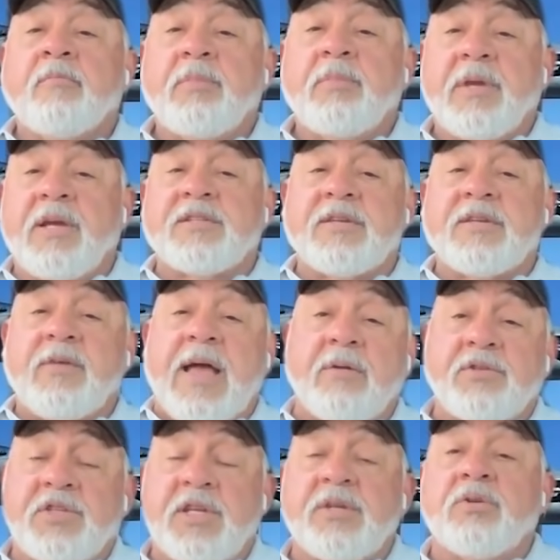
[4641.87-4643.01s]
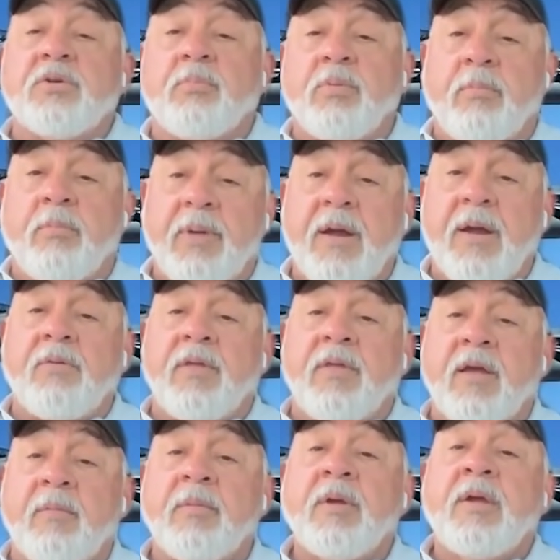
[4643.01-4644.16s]
because of how Tyndall prepared
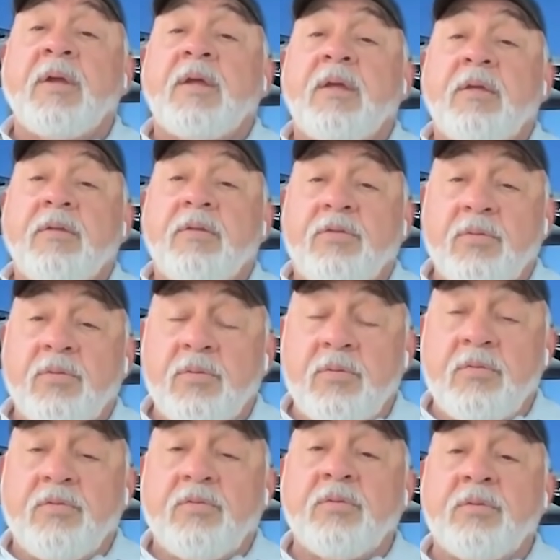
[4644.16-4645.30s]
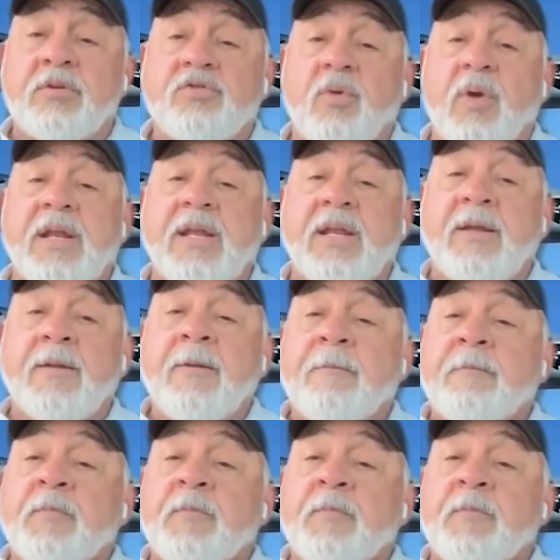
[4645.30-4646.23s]
them through through the training.